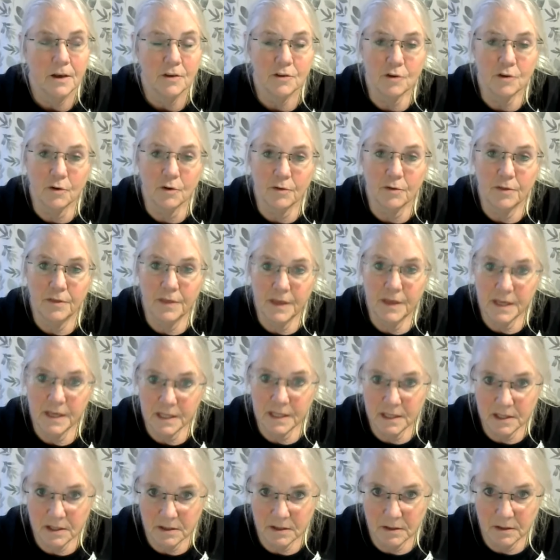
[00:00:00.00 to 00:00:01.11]
So
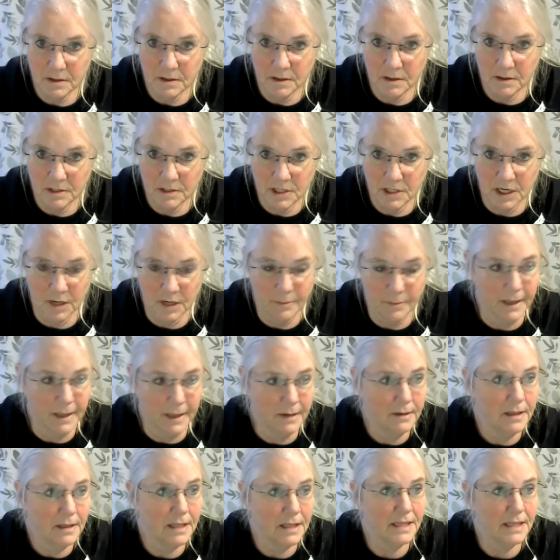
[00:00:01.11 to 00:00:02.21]
this
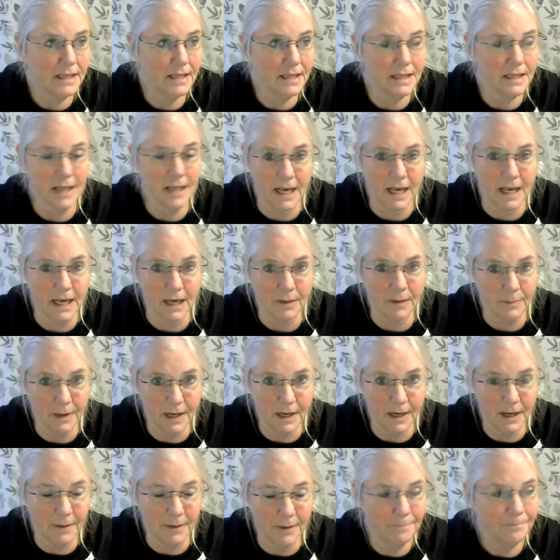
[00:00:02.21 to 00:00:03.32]
gentleman, this psychic
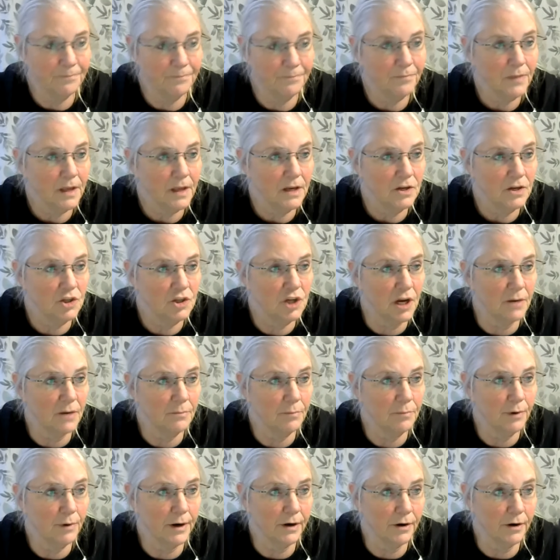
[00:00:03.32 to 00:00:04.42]
medium, John
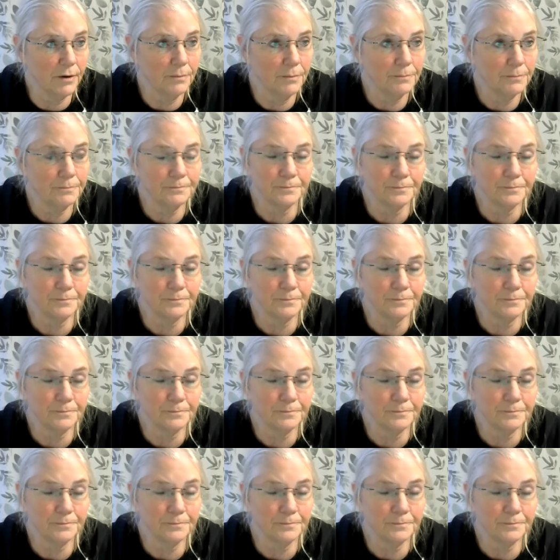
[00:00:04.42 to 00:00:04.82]
Benner,